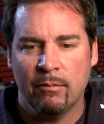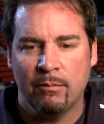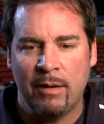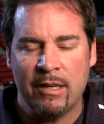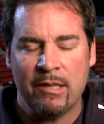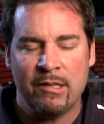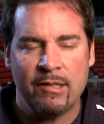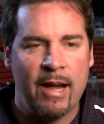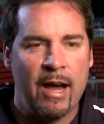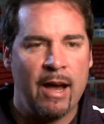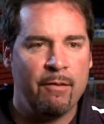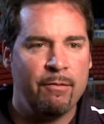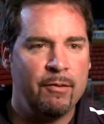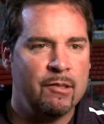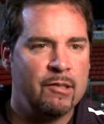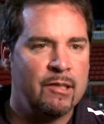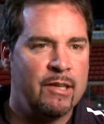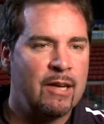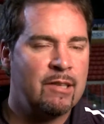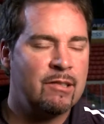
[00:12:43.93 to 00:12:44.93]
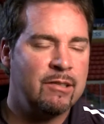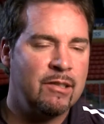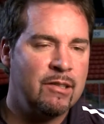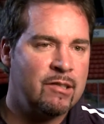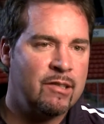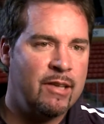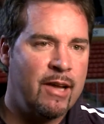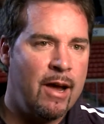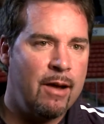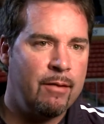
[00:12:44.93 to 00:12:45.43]
my staff is an excellent
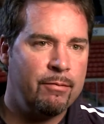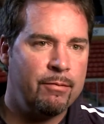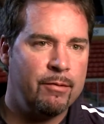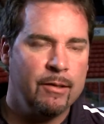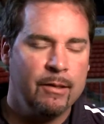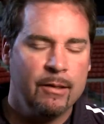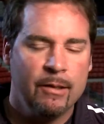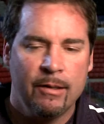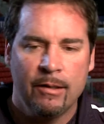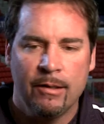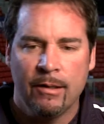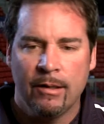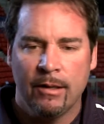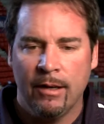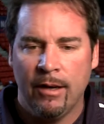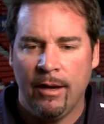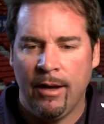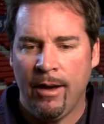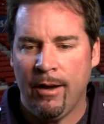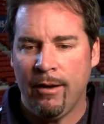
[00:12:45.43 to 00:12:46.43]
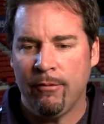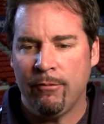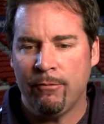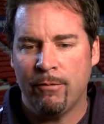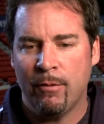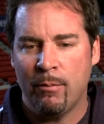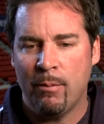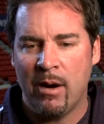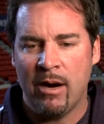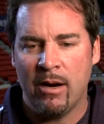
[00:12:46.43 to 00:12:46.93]
staff,
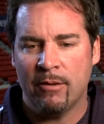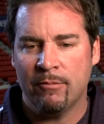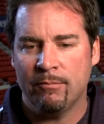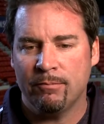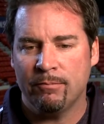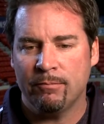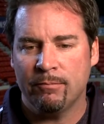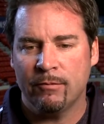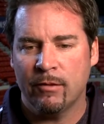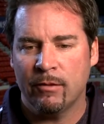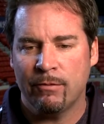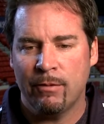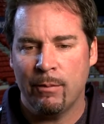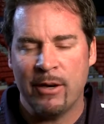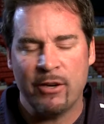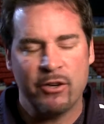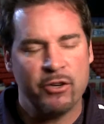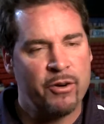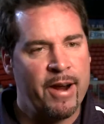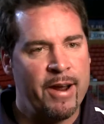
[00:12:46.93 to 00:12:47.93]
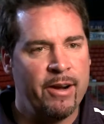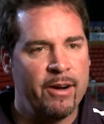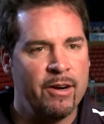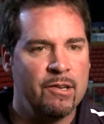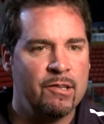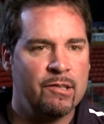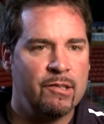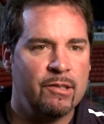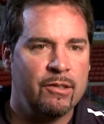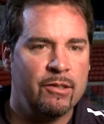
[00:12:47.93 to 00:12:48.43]
from our
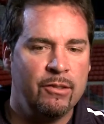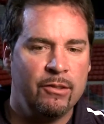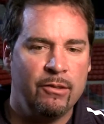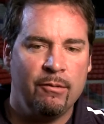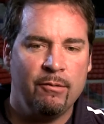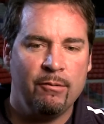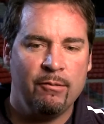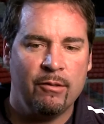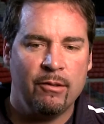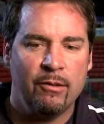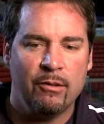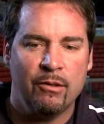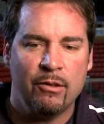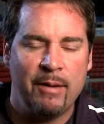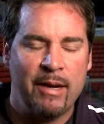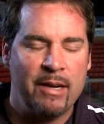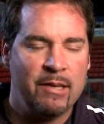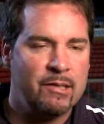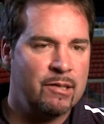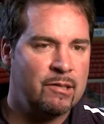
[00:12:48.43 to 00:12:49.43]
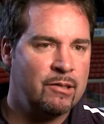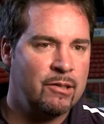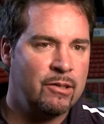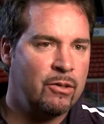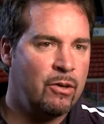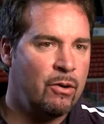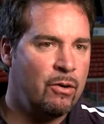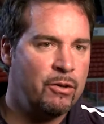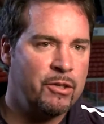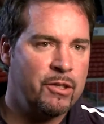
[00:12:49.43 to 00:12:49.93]
trainers to my
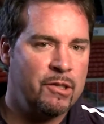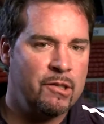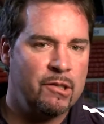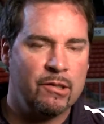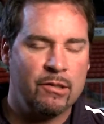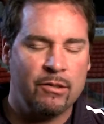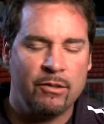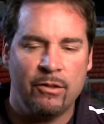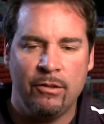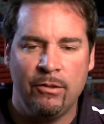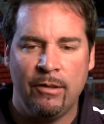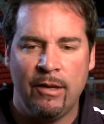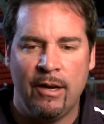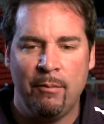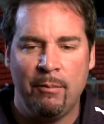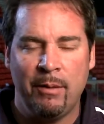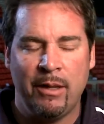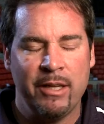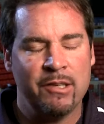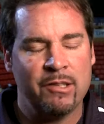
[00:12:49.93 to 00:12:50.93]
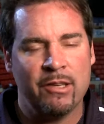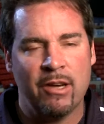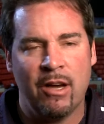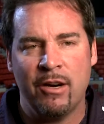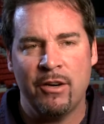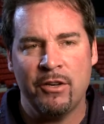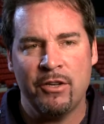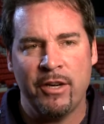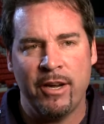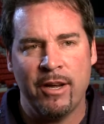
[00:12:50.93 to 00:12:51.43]
assistant coaches to Billy
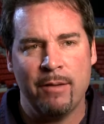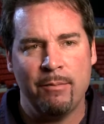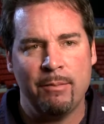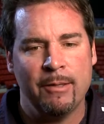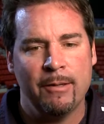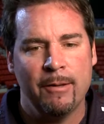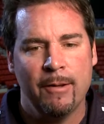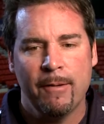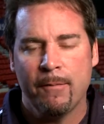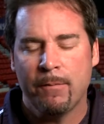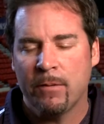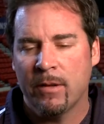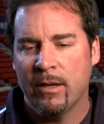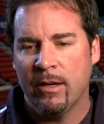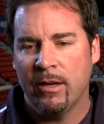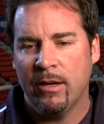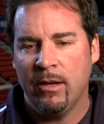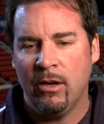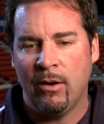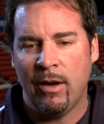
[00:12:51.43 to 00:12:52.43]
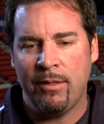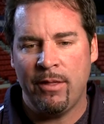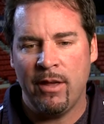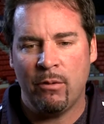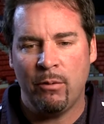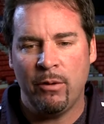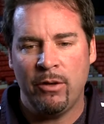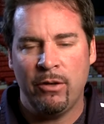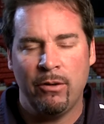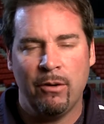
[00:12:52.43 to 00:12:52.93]
Scott, our GM. You know, I
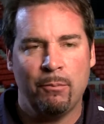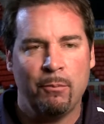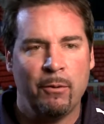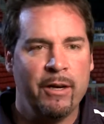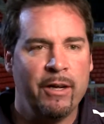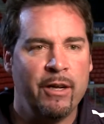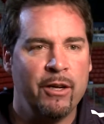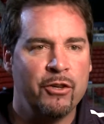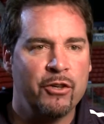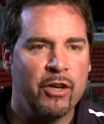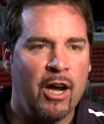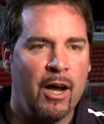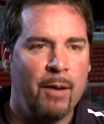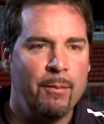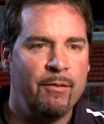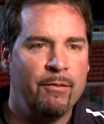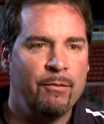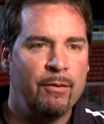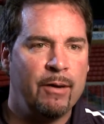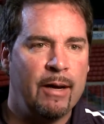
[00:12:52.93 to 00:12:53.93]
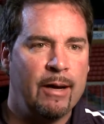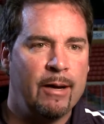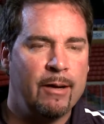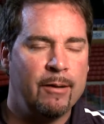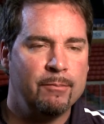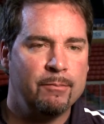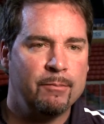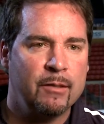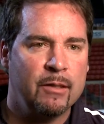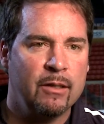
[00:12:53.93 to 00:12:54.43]
think we do a pretty good job
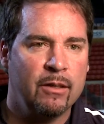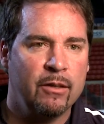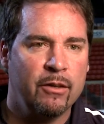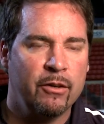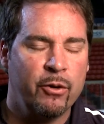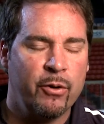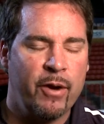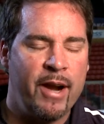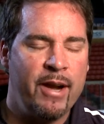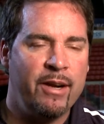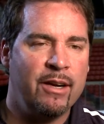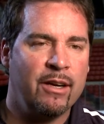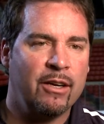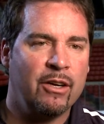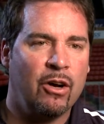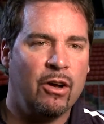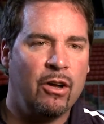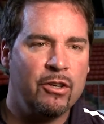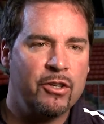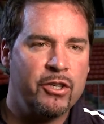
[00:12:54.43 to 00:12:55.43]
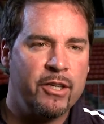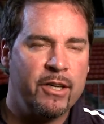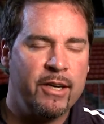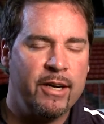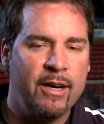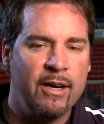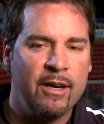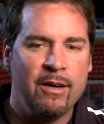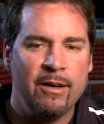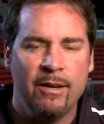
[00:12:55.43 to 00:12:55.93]
of creating a culture
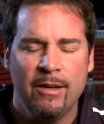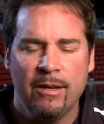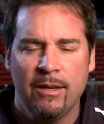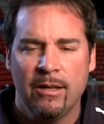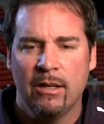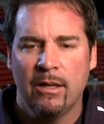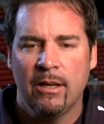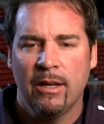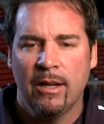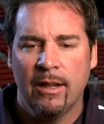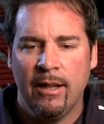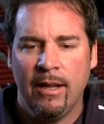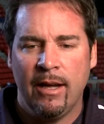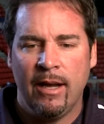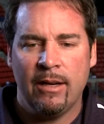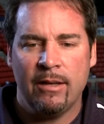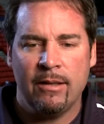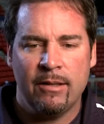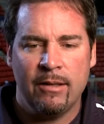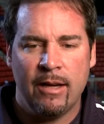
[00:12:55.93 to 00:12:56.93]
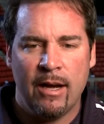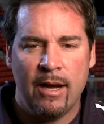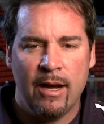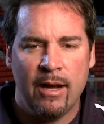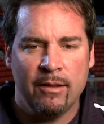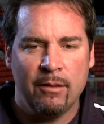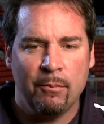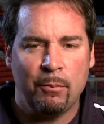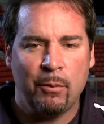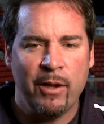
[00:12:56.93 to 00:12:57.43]
here that
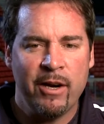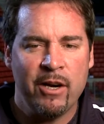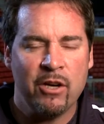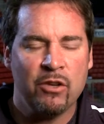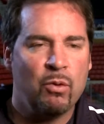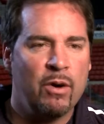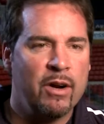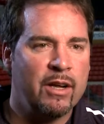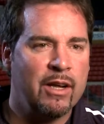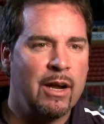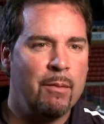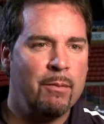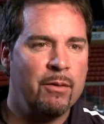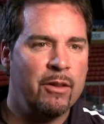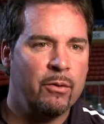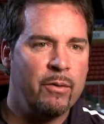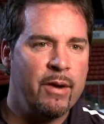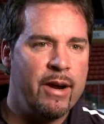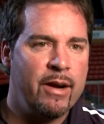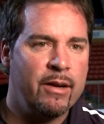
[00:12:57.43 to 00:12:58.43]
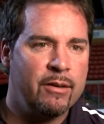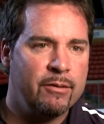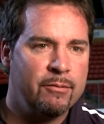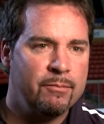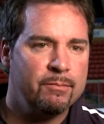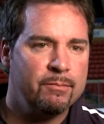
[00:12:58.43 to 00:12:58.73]
the players want to come to the rink